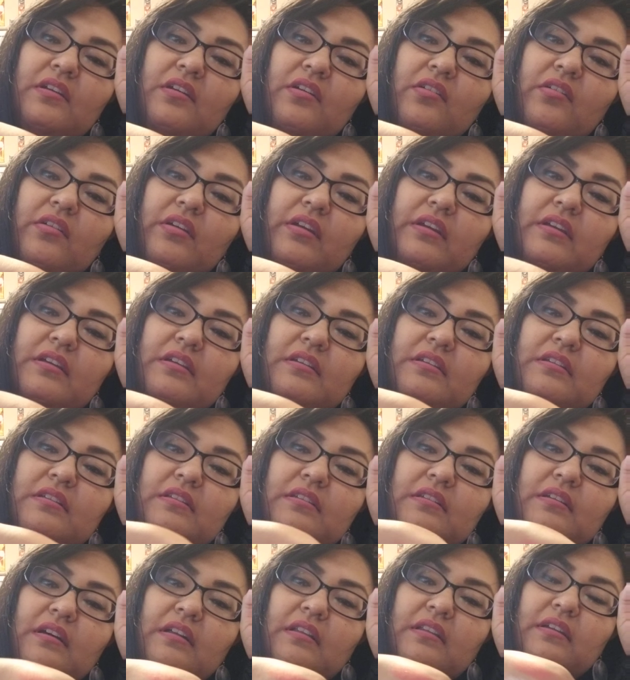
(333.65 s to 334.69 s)

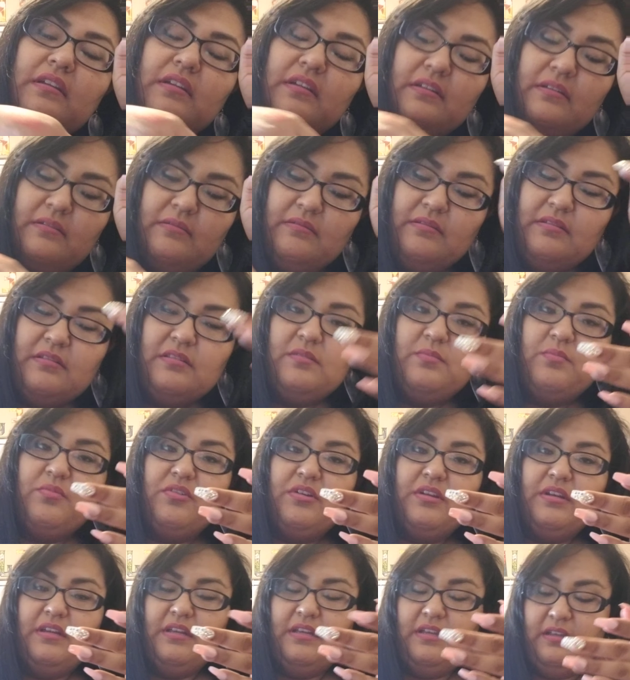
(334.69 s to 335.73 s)
grayish color. It's
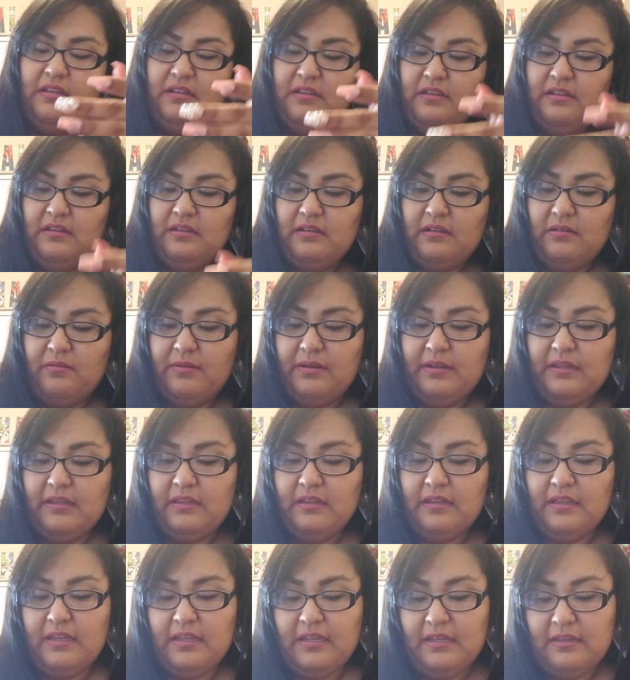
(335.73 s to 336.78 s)
pretty. I really
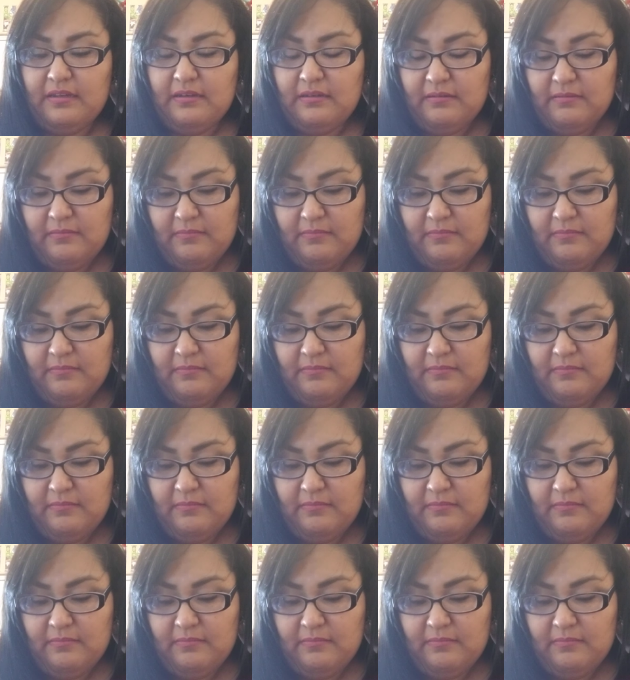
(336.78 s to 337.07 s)
like it.